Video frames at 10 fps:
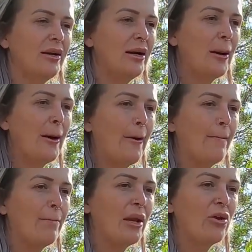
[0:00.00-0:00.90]

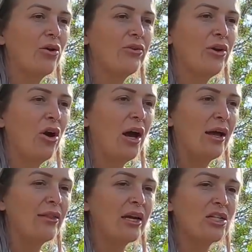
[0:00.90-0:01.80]
and
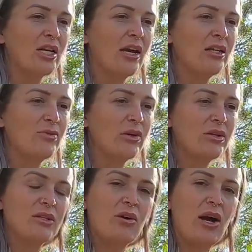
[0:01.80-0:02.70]
overnight that changed
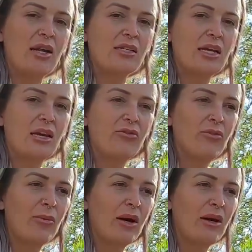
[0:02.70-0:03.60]
because I had to care for
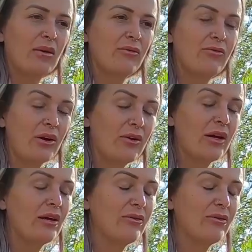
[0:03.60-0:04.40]
my very,